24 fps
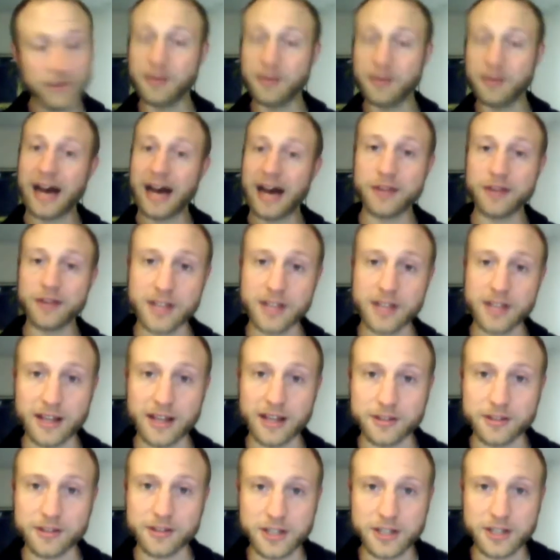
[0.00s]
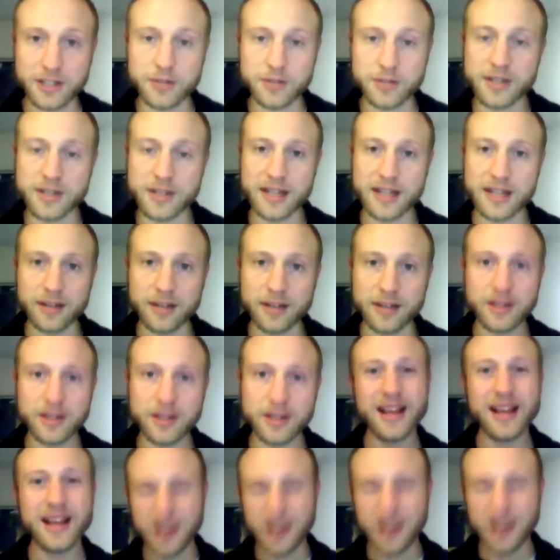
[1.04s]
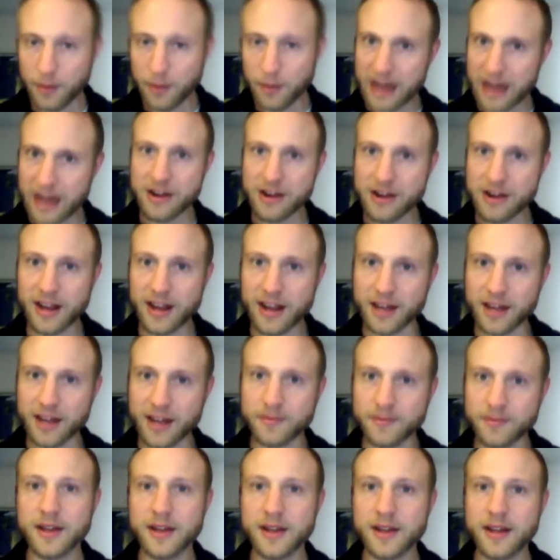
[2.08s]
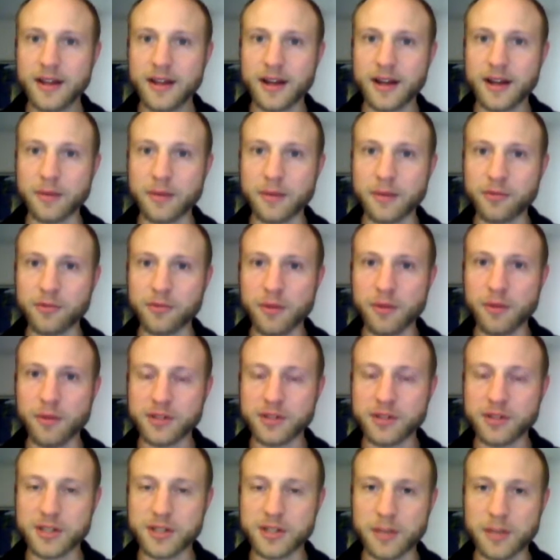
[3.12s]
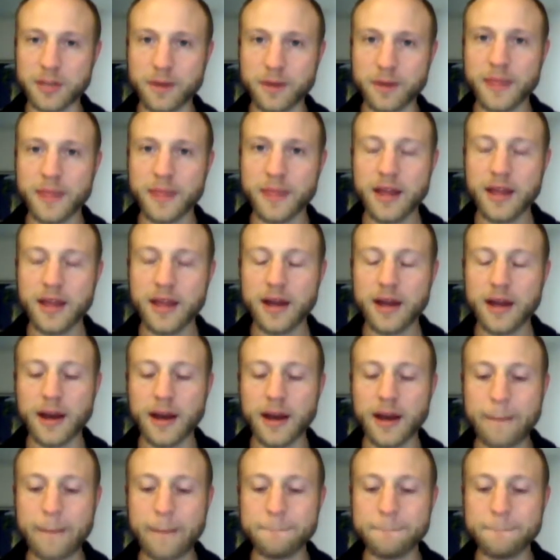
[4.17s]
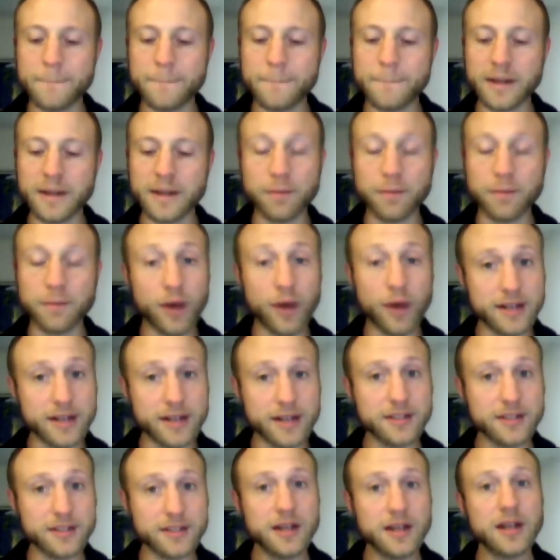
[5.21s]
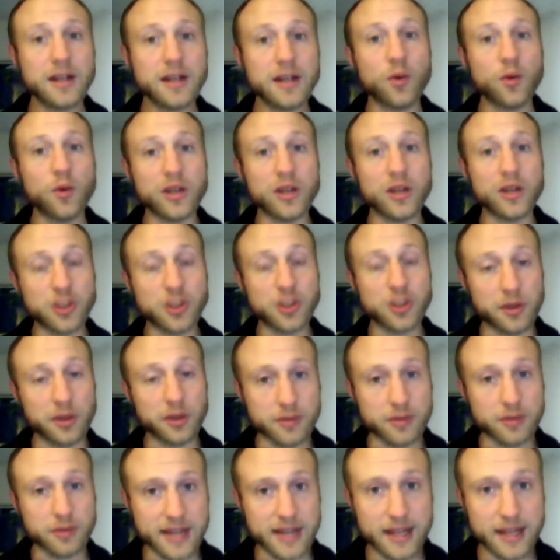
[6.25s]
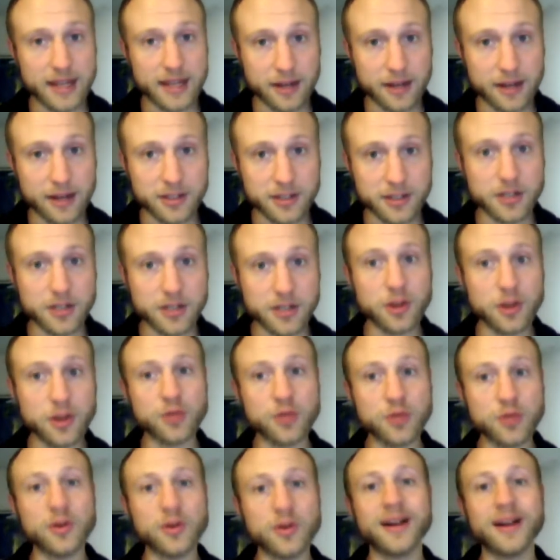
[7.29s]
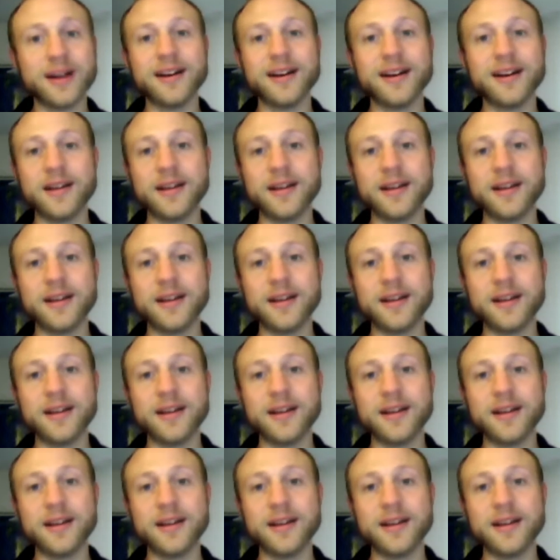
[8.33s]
it'll be out of his eighth house and into his ninth house. It'll backtrack again through most of the summer. But the point is, when it's going through his eighth house, it's going to